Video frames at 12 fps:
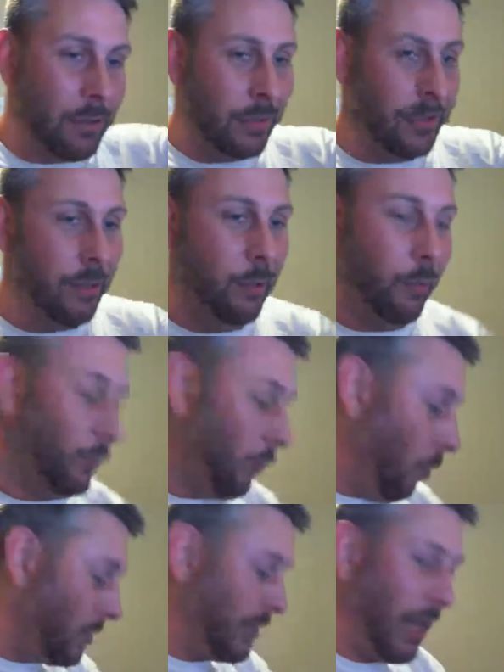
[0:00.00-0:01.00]
to
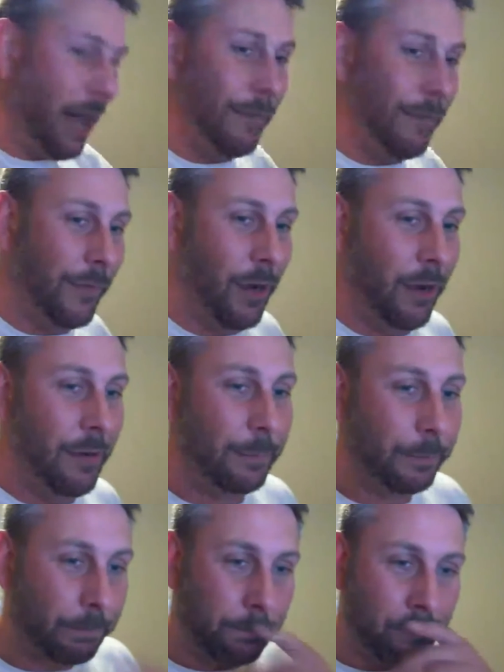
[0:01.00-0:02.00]
draw stuff, and
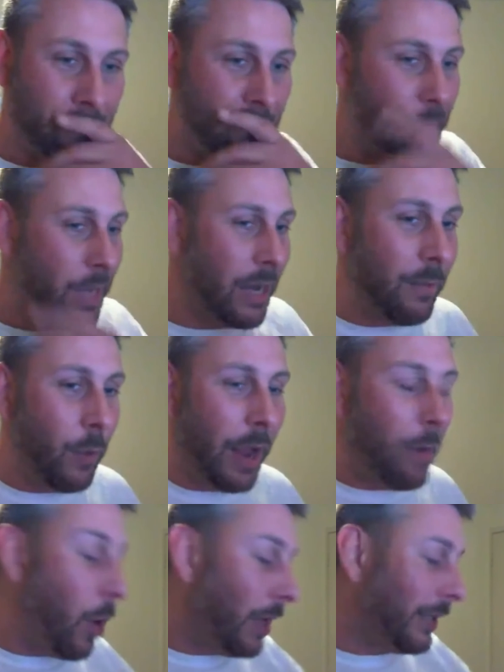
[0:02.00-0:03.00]
they
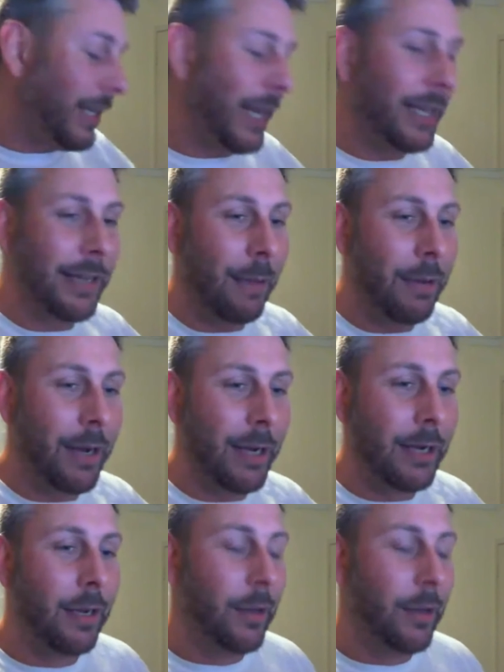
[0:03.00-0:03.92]
had one kid come in,